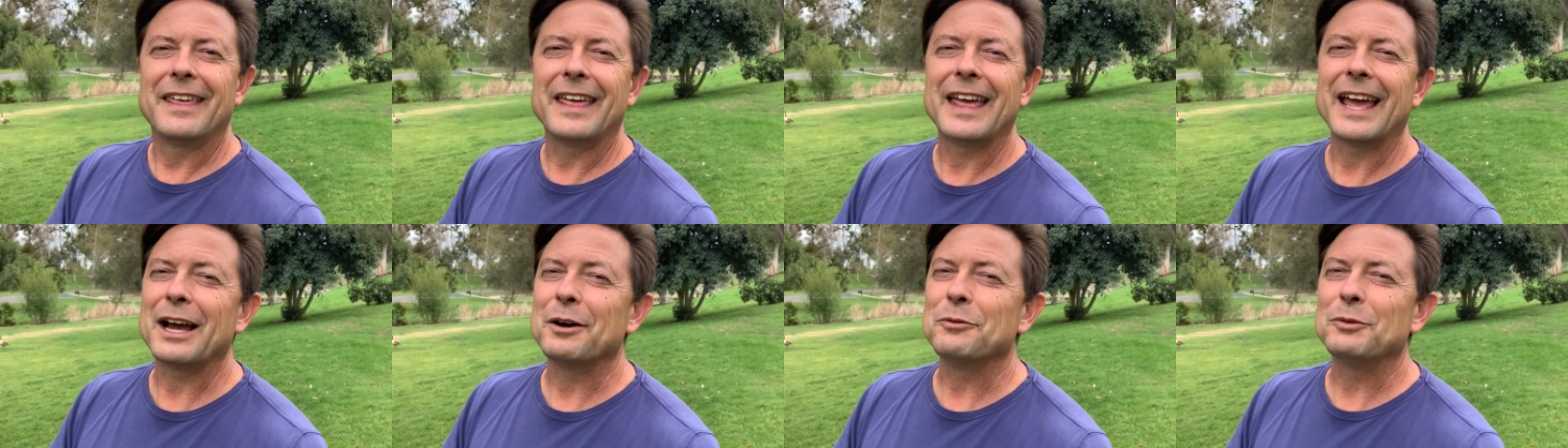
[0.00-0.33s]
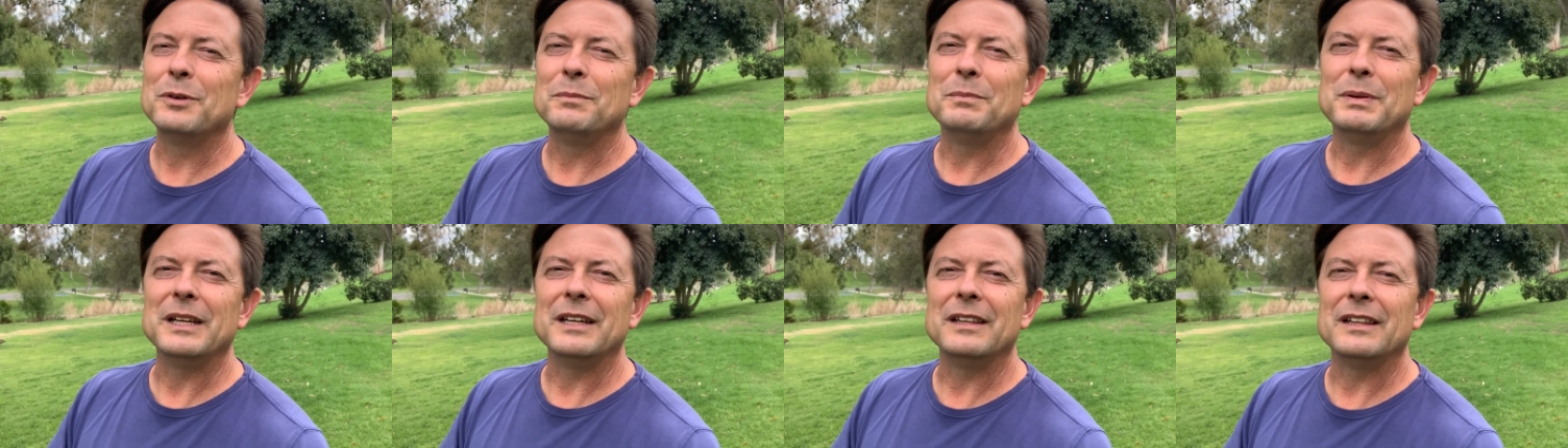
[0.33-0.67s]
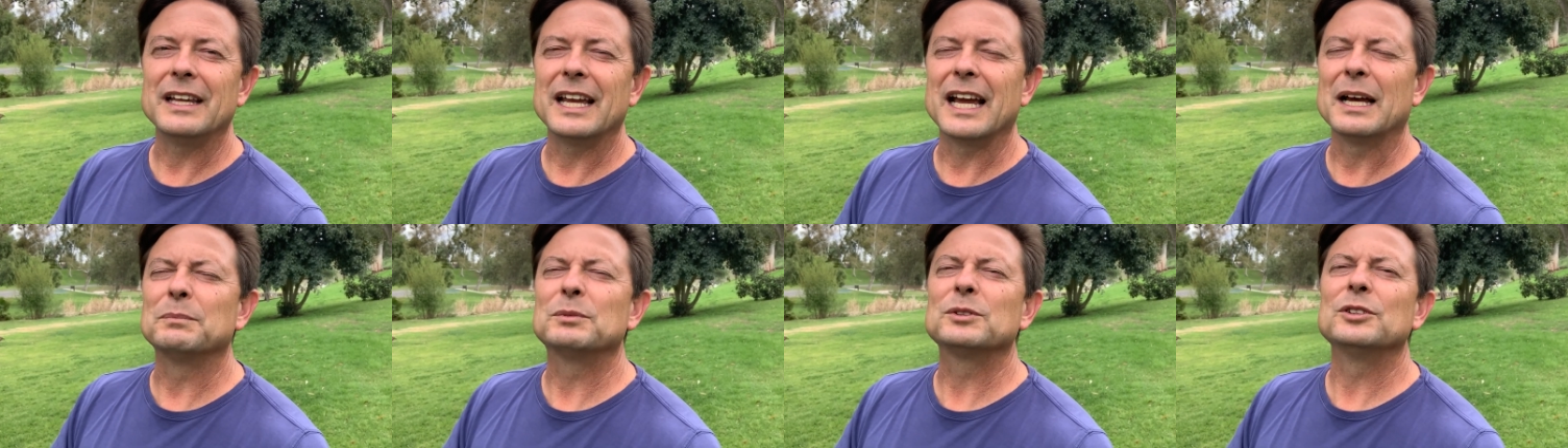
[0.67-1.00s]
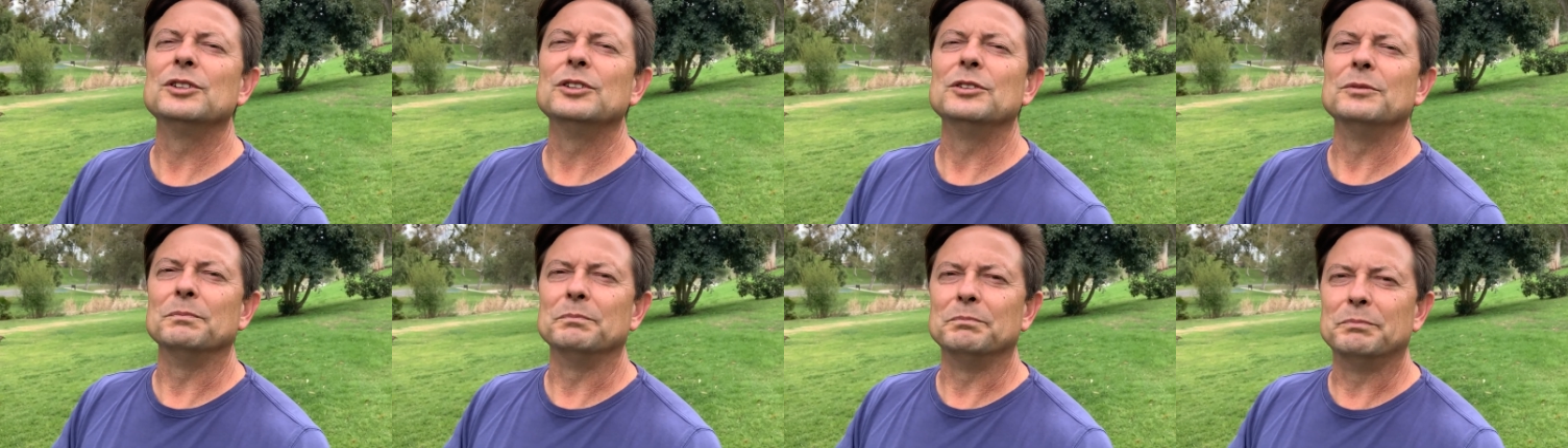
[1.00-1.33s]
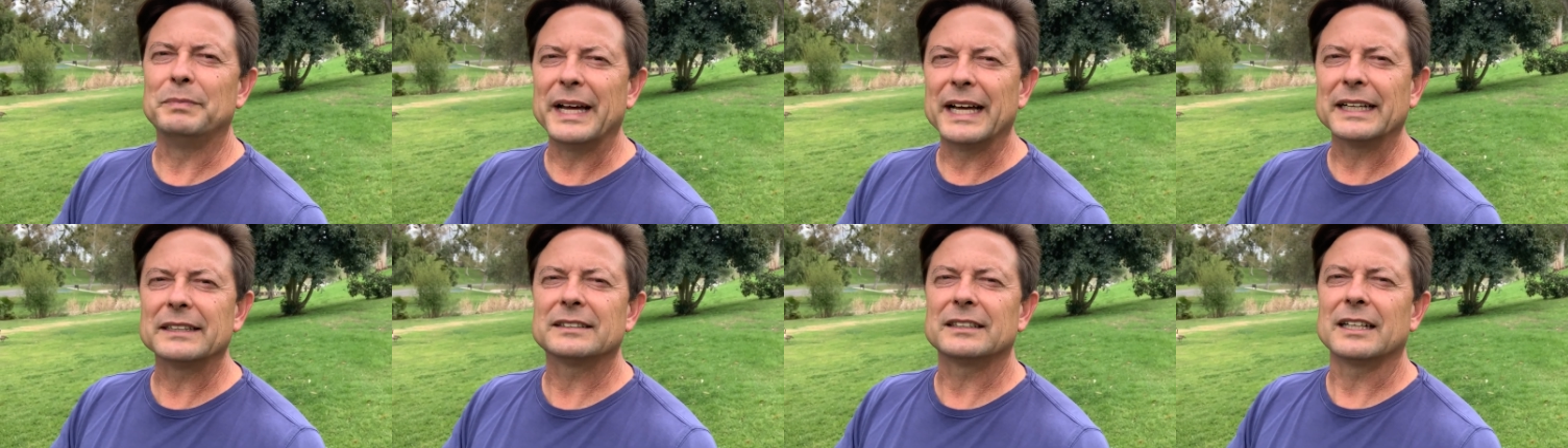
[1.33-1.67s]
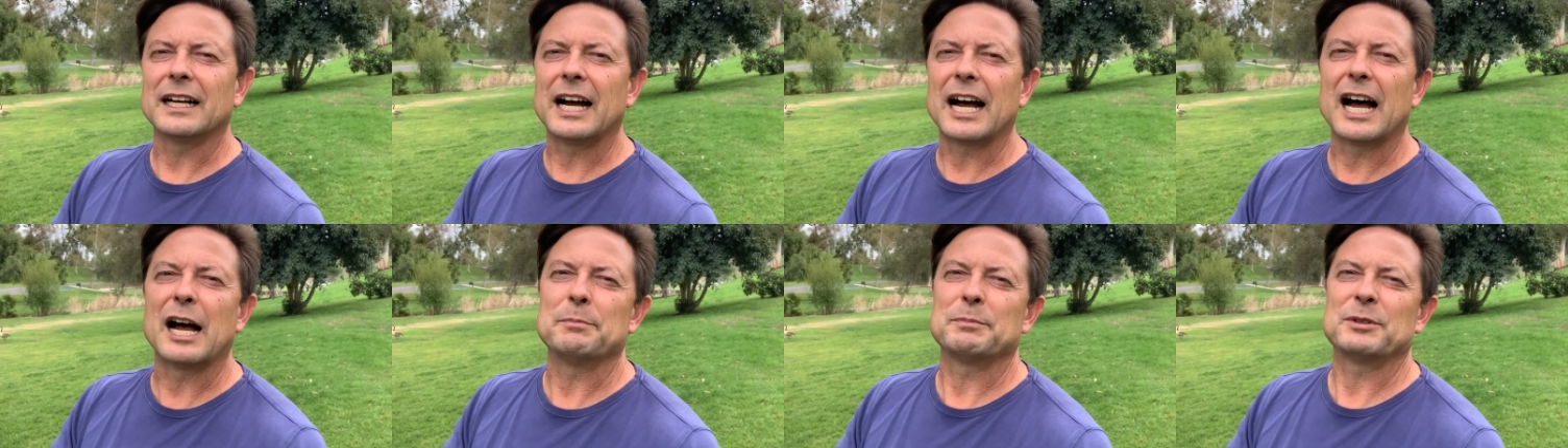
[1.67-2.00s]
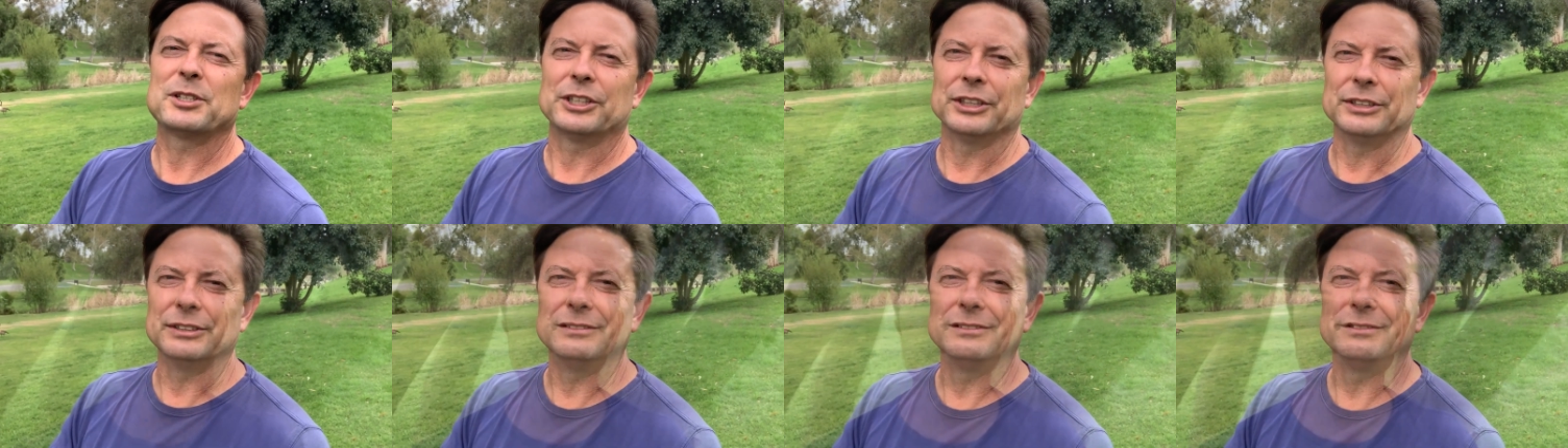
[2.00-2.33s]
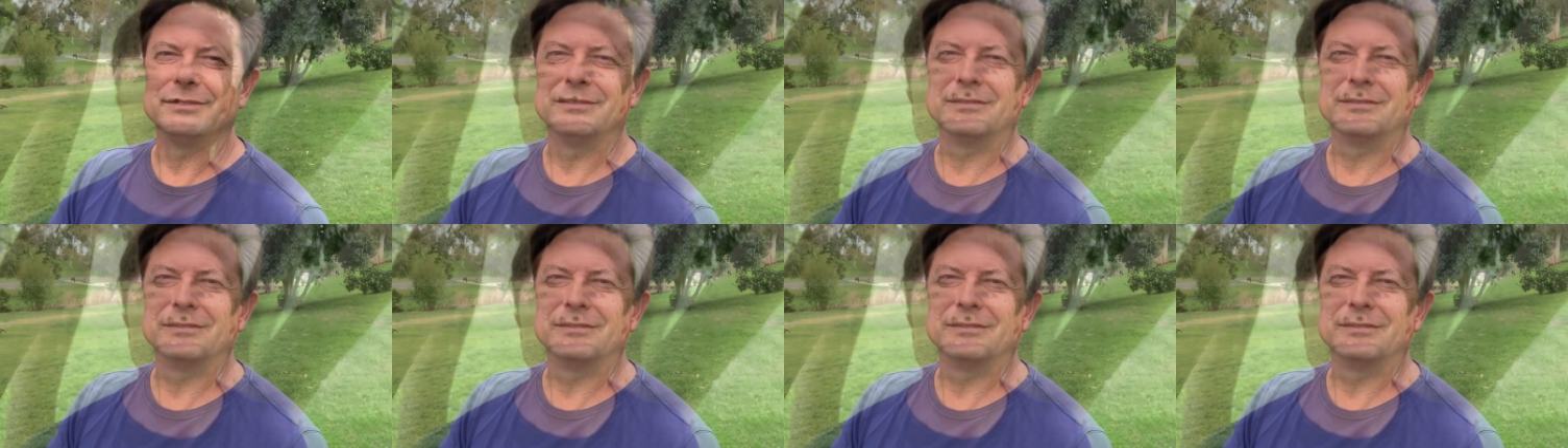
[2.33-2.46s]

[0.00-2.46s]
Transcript: that would be the absolute best option.